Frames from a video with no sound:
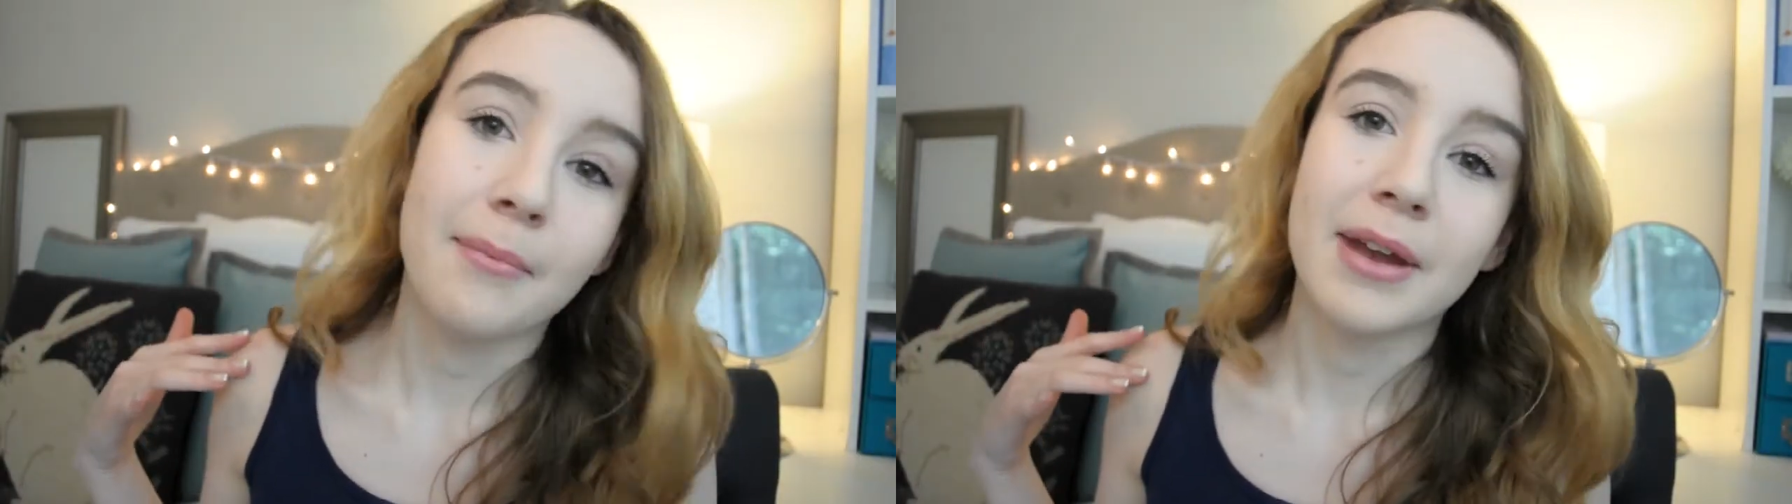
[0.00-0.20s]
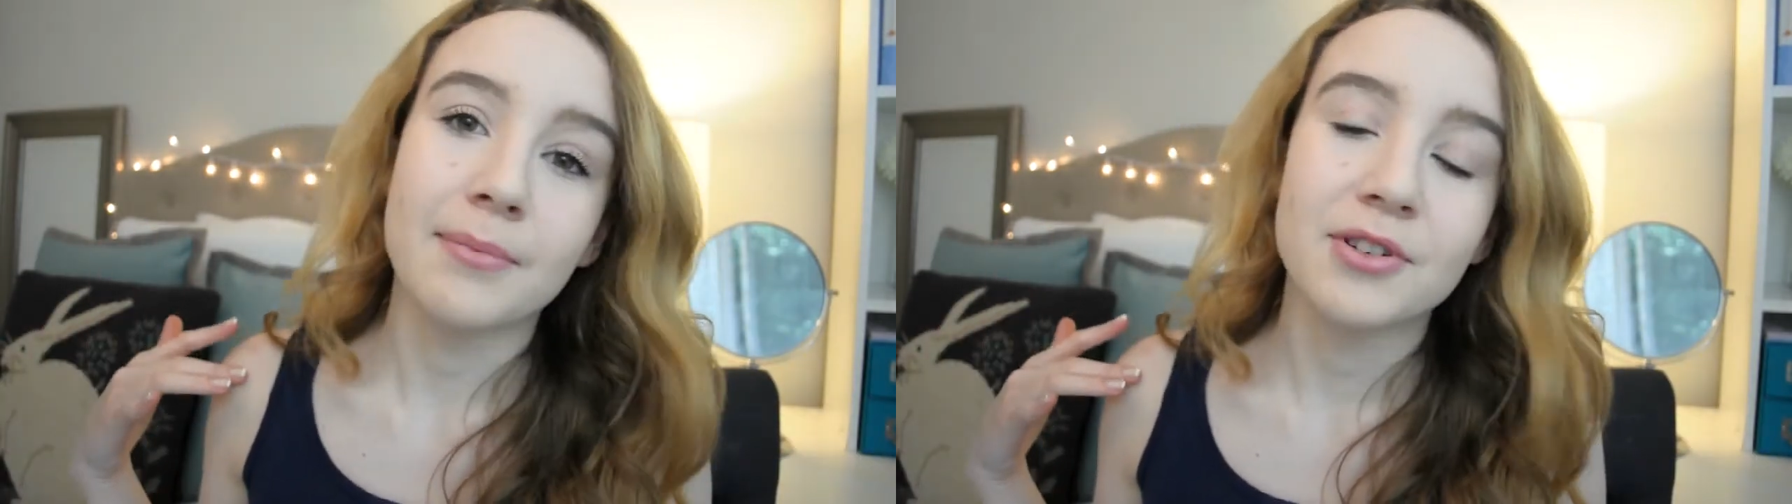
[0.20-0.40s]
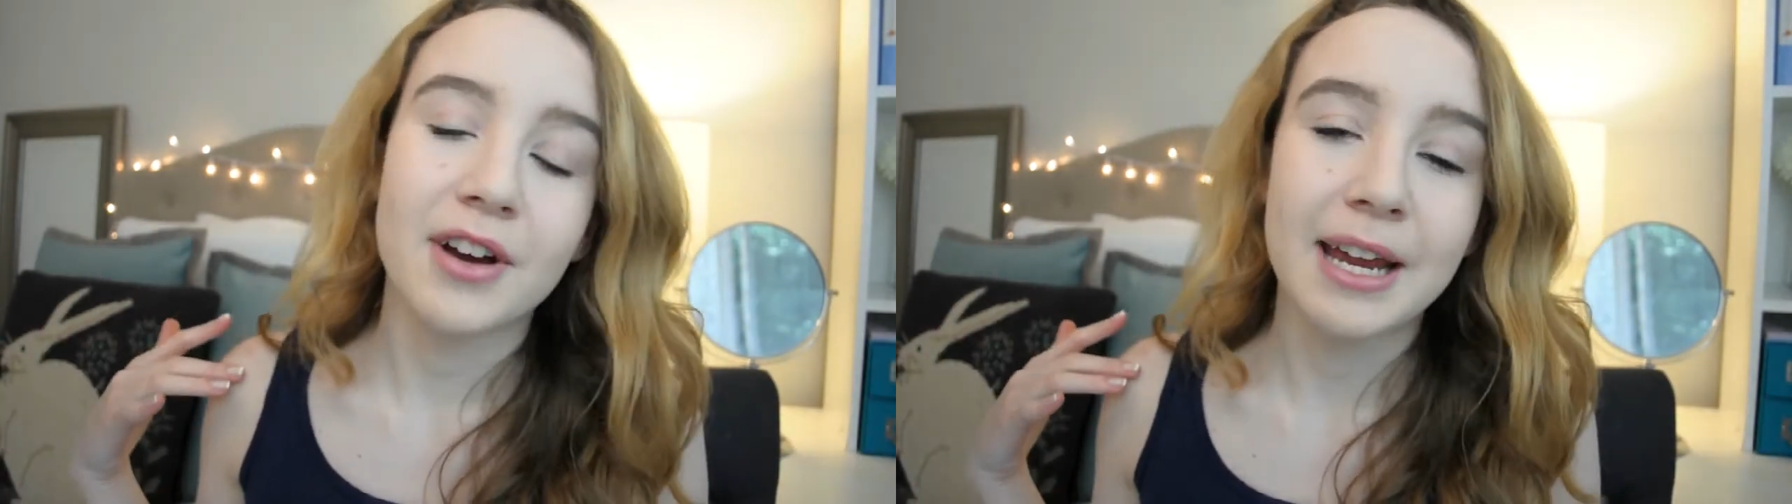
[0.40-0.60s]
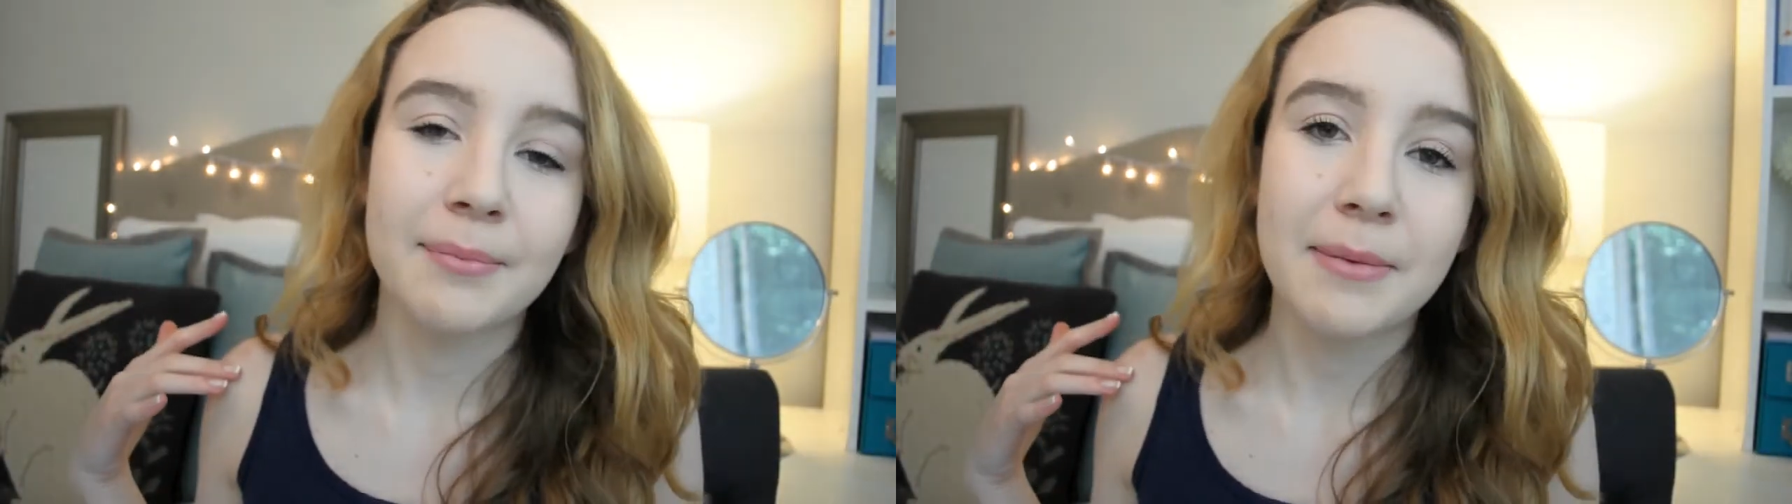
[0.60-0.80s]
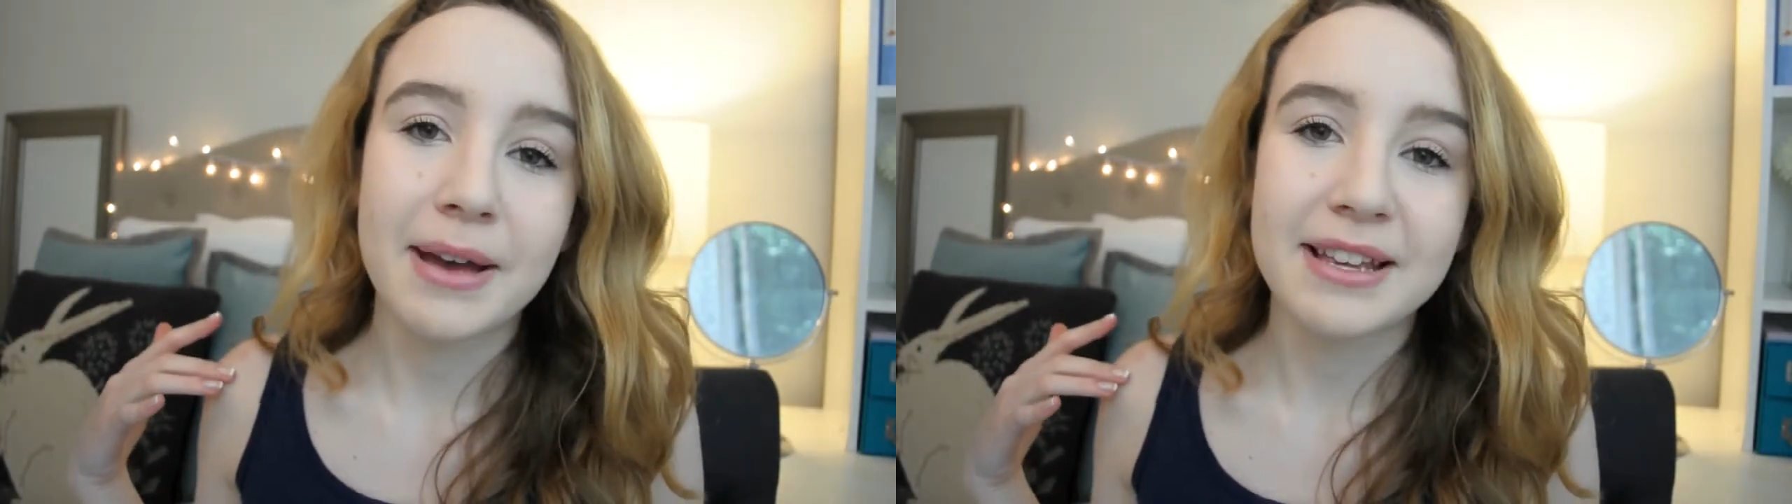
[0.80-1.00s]
but I'm trying
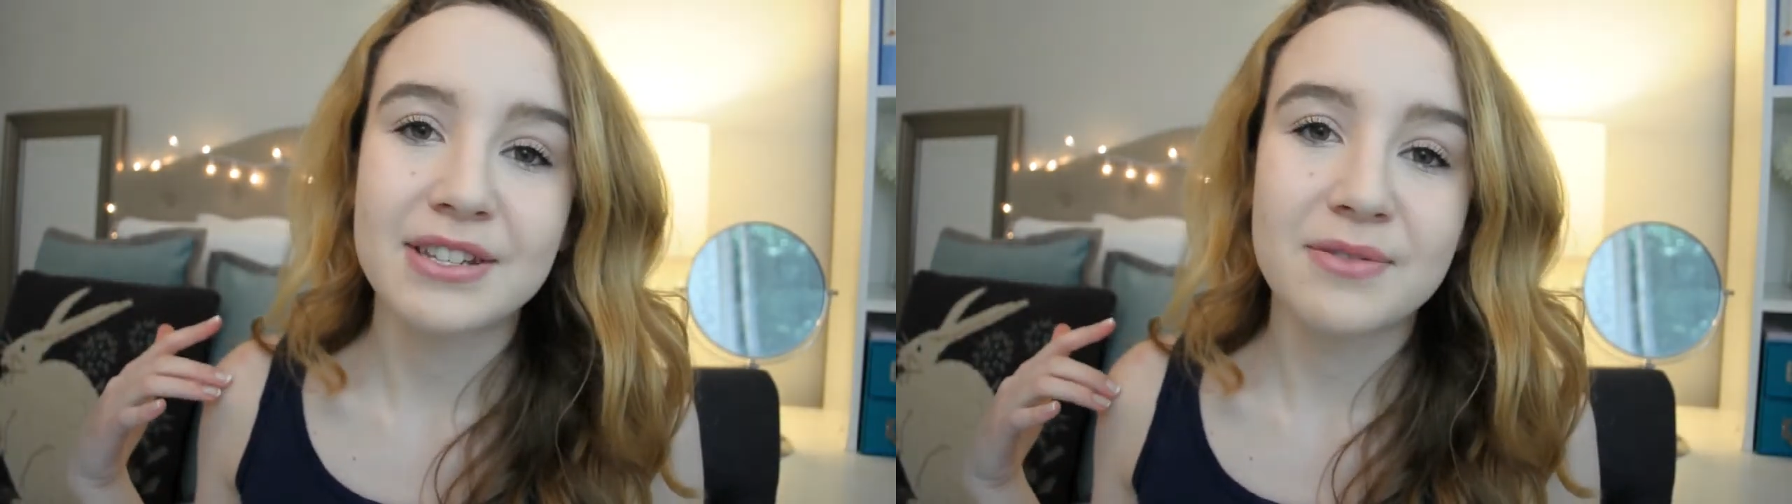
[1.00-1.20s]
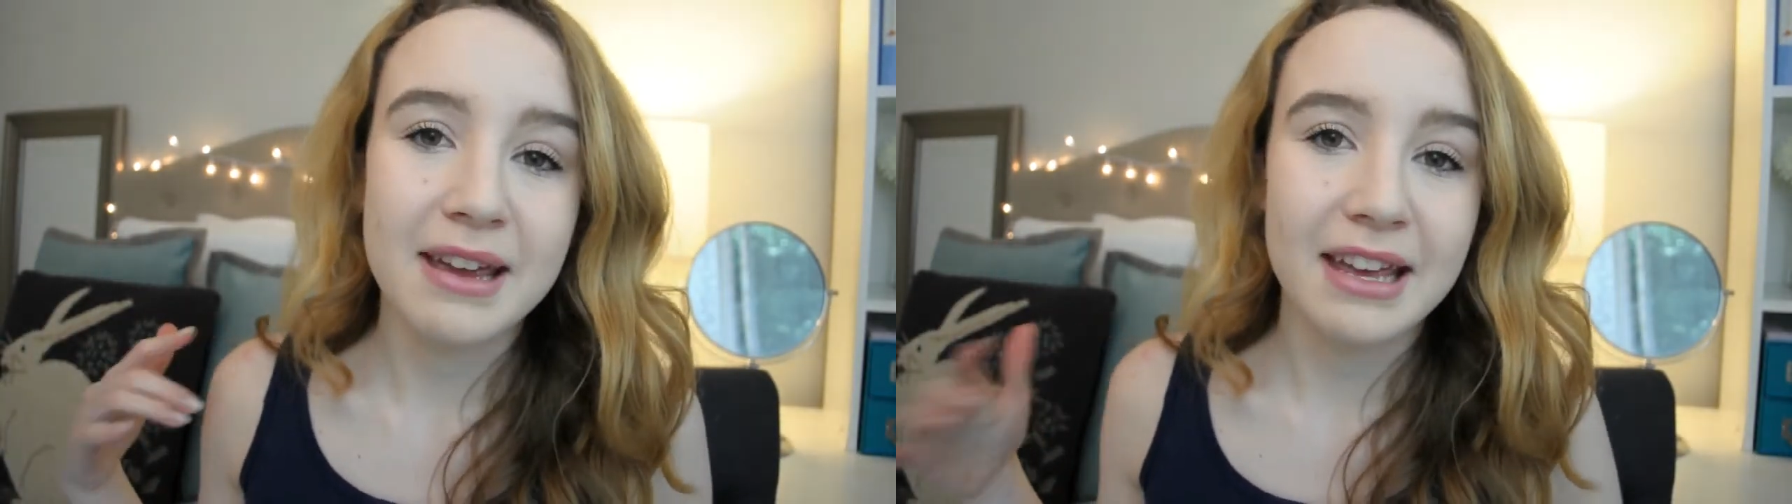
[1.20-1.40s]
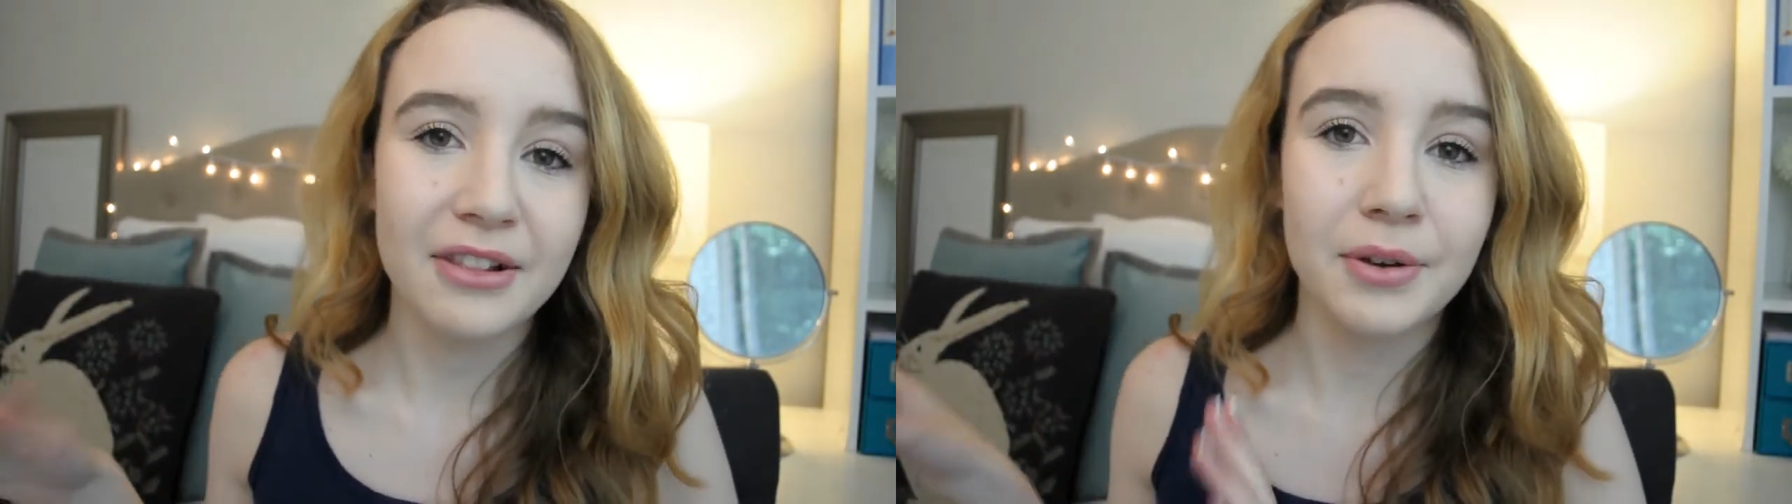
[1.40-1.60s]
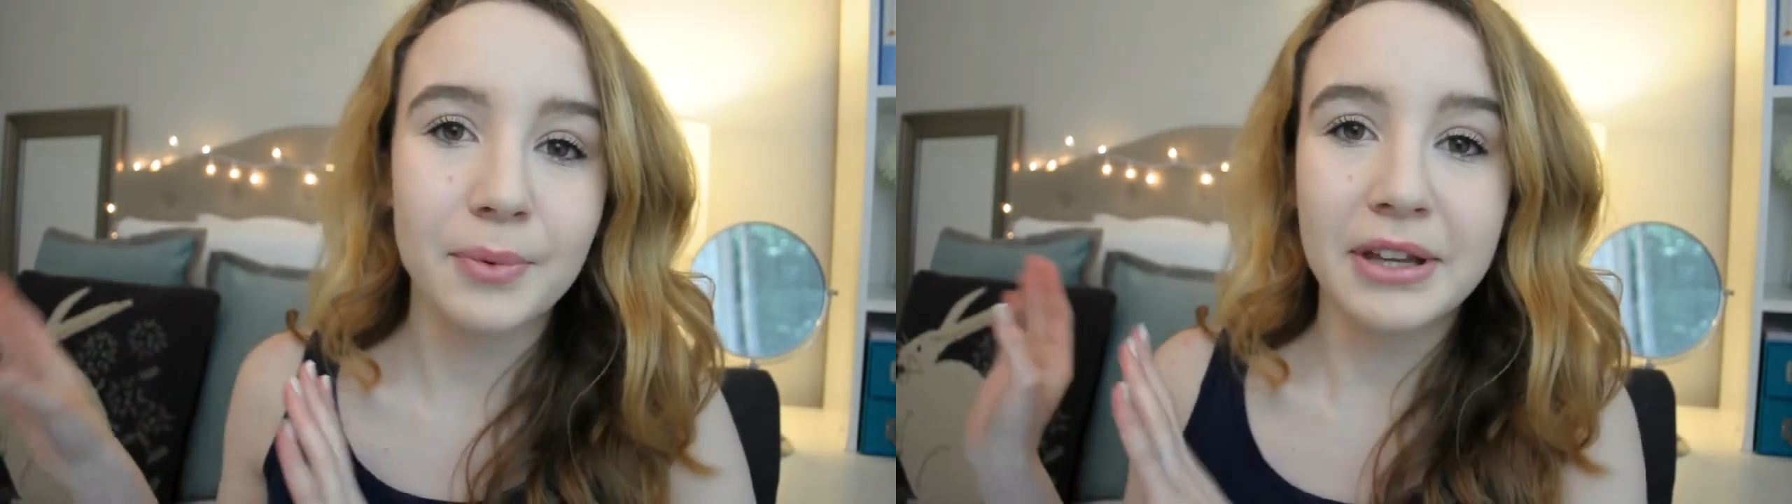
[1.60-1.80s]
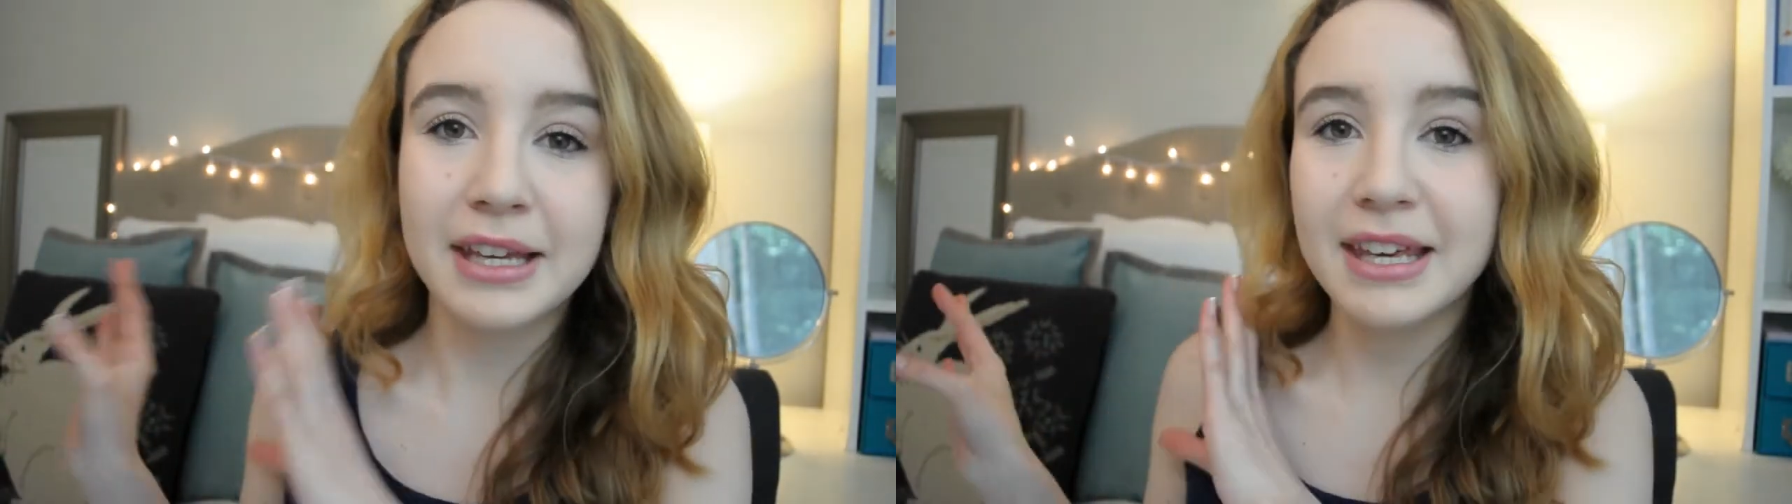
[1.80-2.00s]
my best to make it look
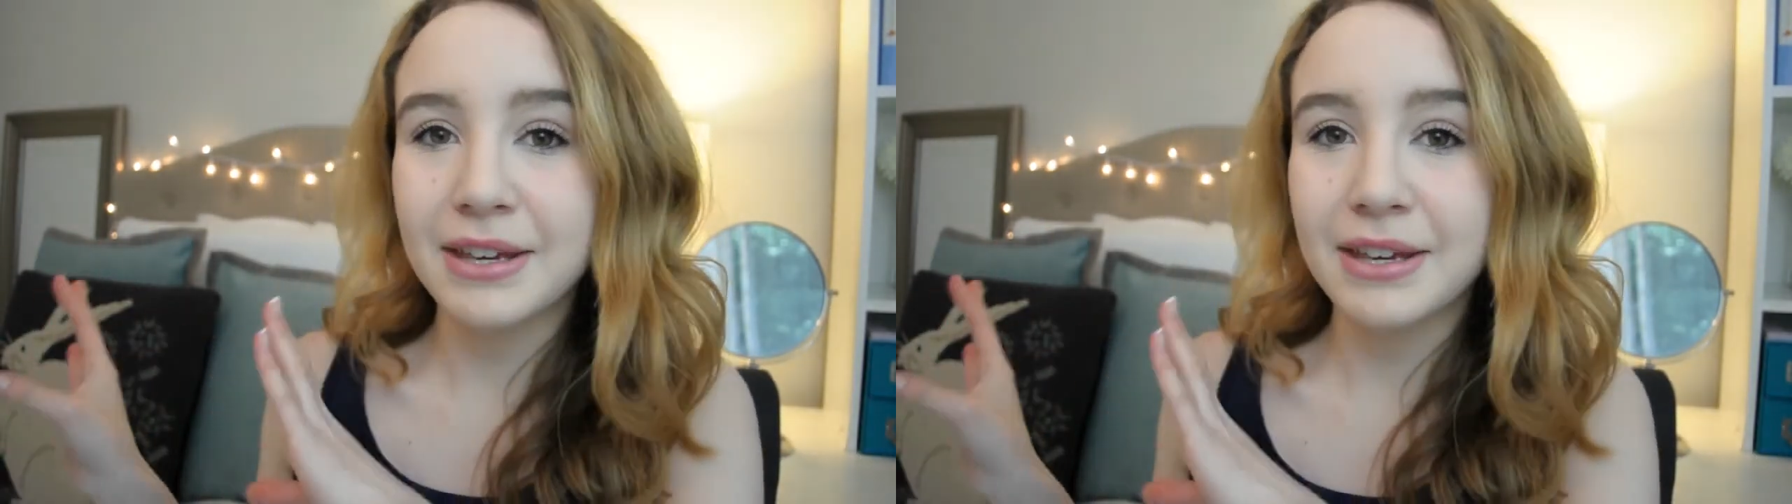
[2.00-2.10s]
really